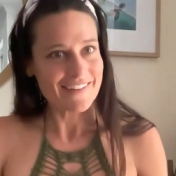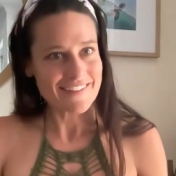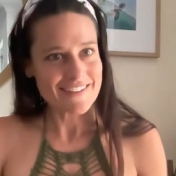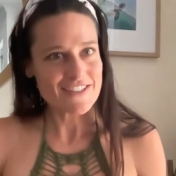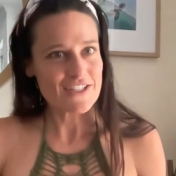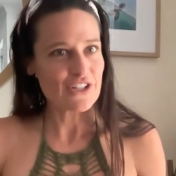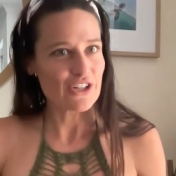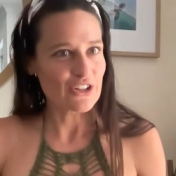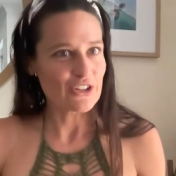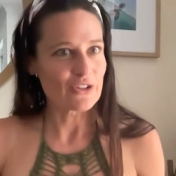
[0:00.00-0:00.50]

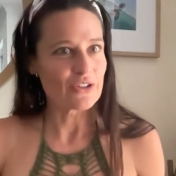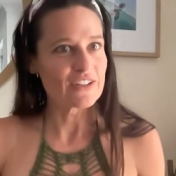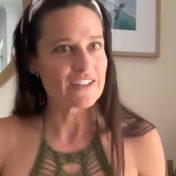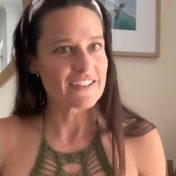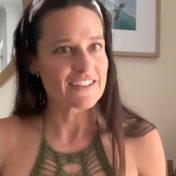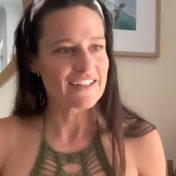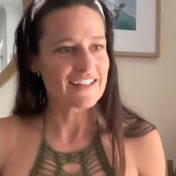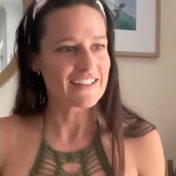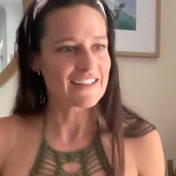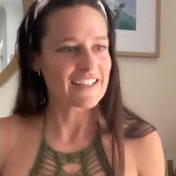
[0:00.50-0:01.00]

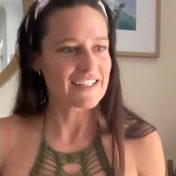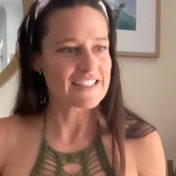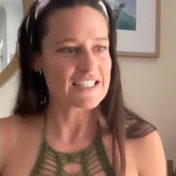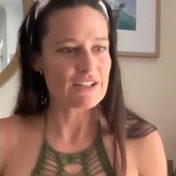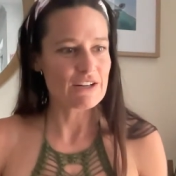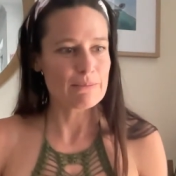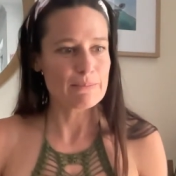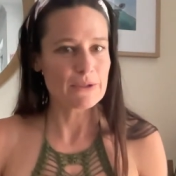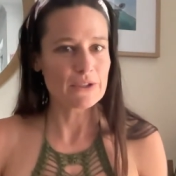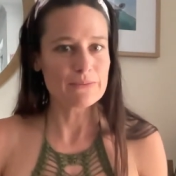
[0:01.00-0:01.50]
So that's
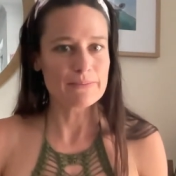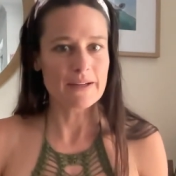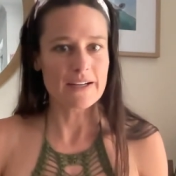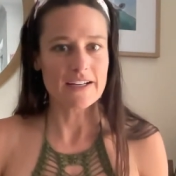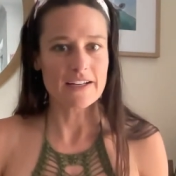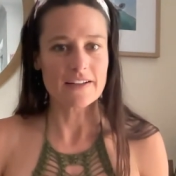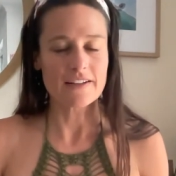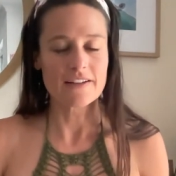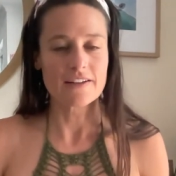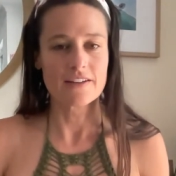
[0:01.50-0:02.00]
how I built
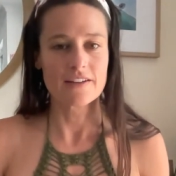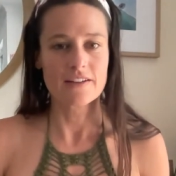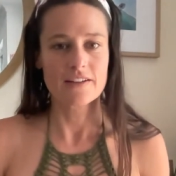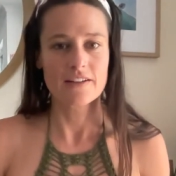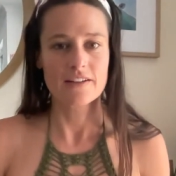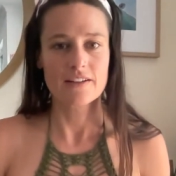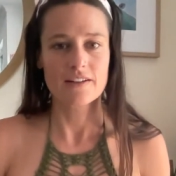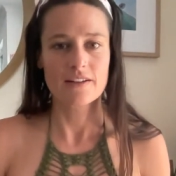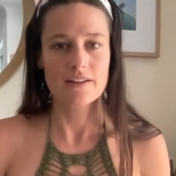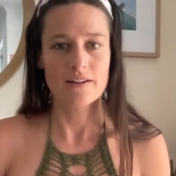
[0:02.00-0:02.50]

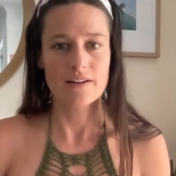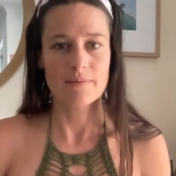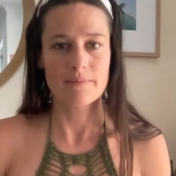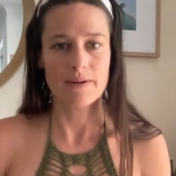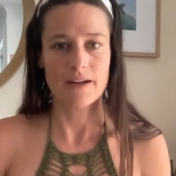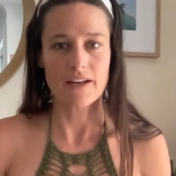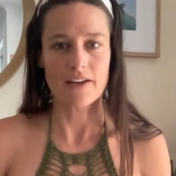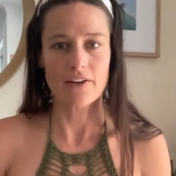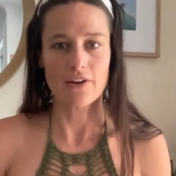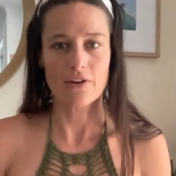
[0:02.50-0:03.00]

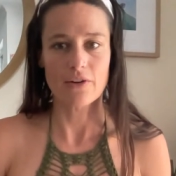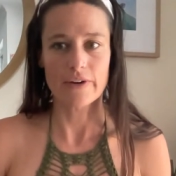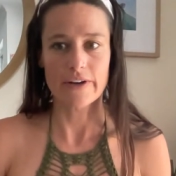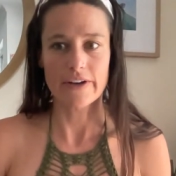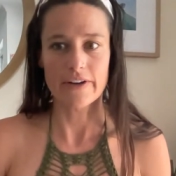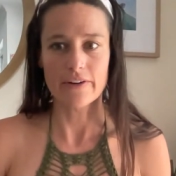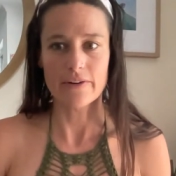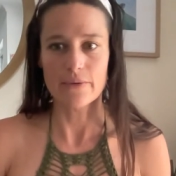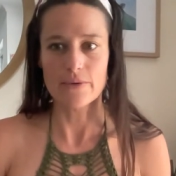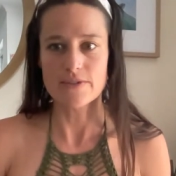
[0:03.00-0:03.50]
my
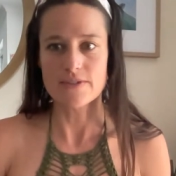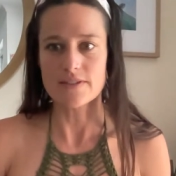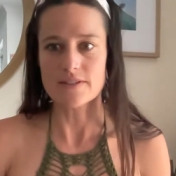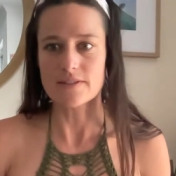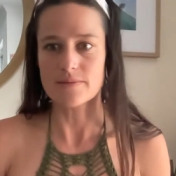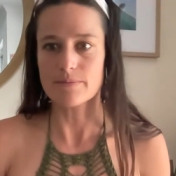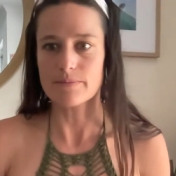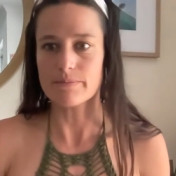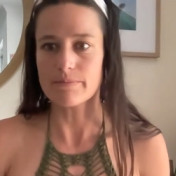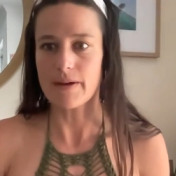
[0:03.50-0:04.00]
career was
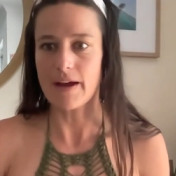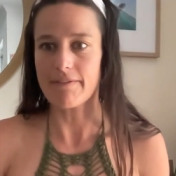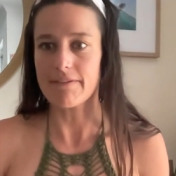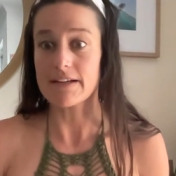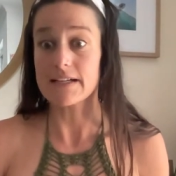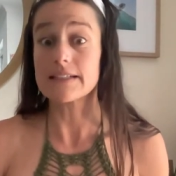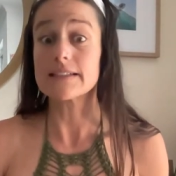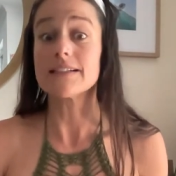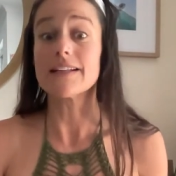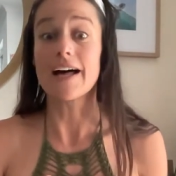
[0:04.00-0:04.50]

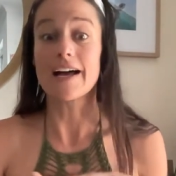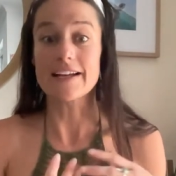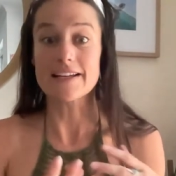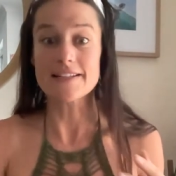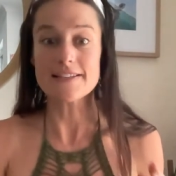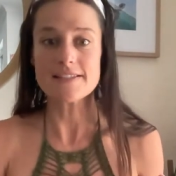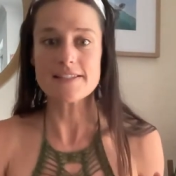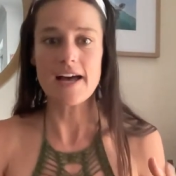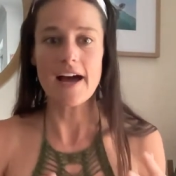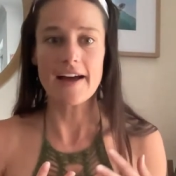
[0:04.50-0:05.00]
having
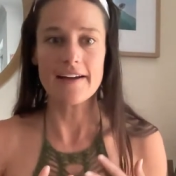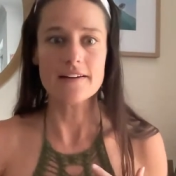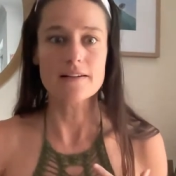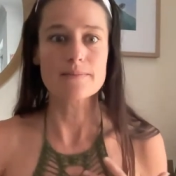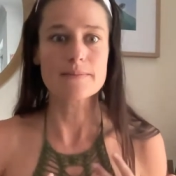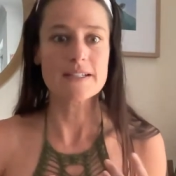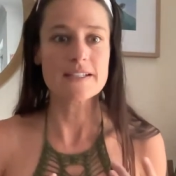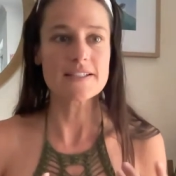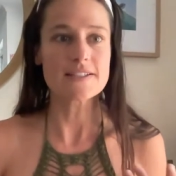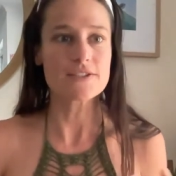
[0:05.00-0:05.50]
clients
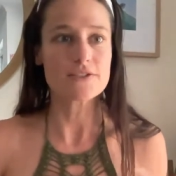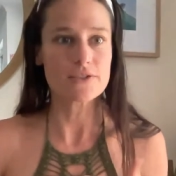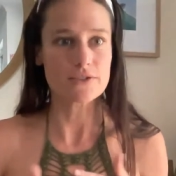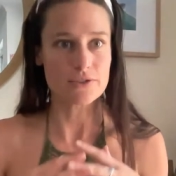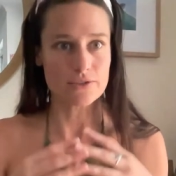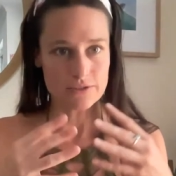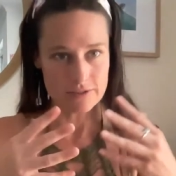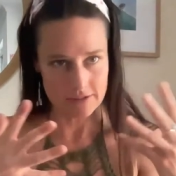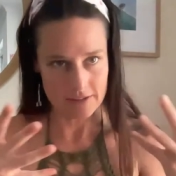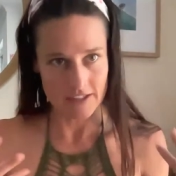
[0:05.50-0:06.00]
hire me
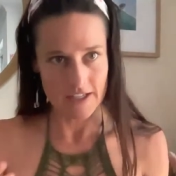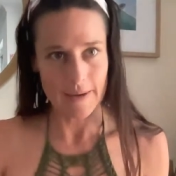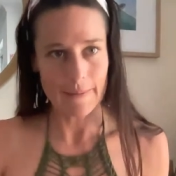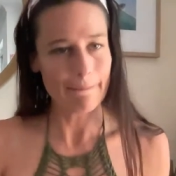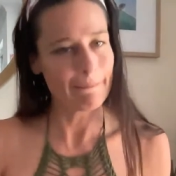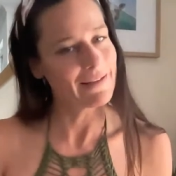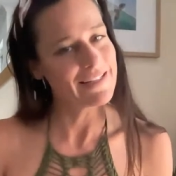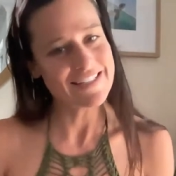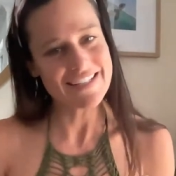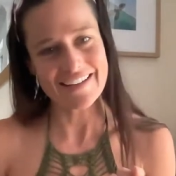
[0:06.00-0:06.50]
to
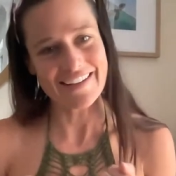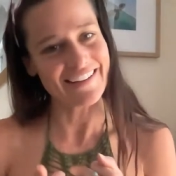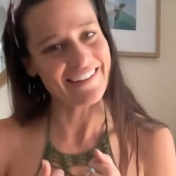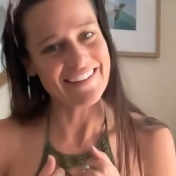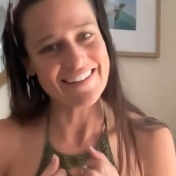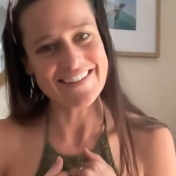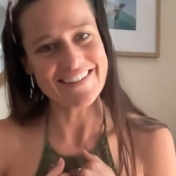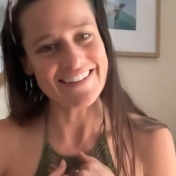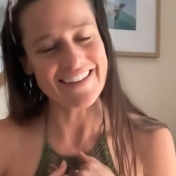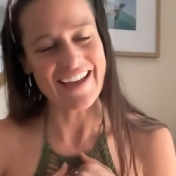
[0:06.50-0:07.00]

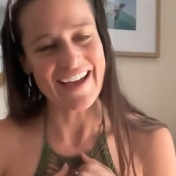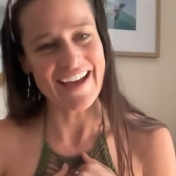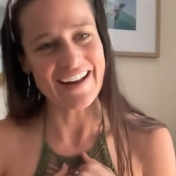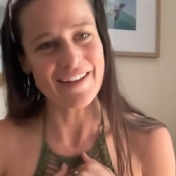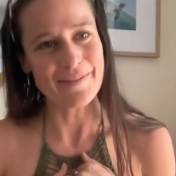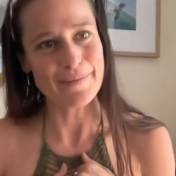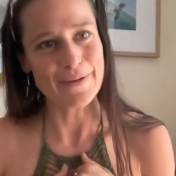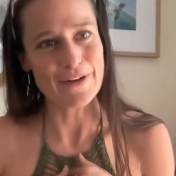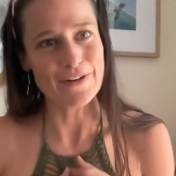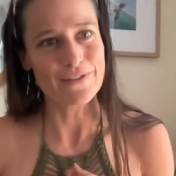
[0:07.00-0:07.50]
meticulously
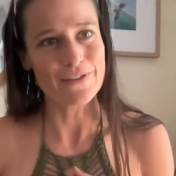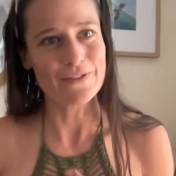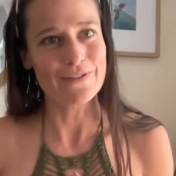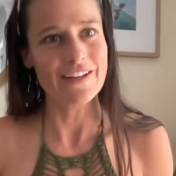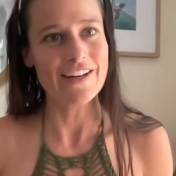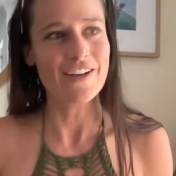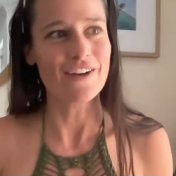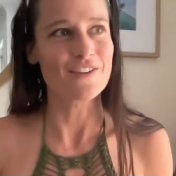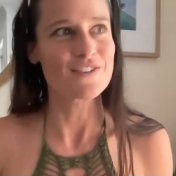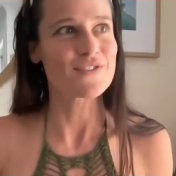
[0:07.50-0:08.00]
edit beautiful
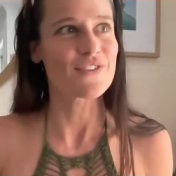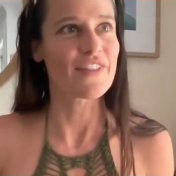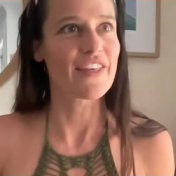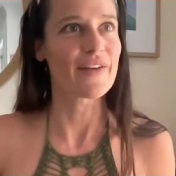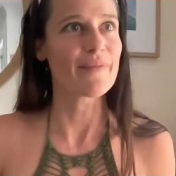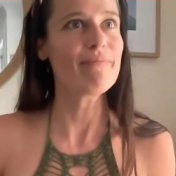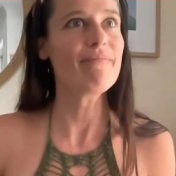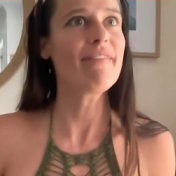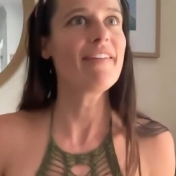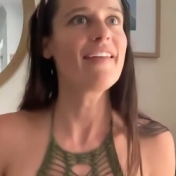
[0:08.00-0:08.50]
videos for
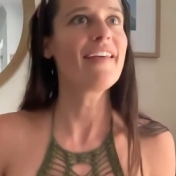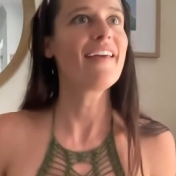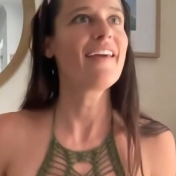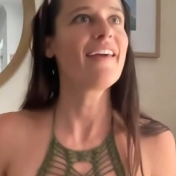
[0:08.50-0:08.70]
them.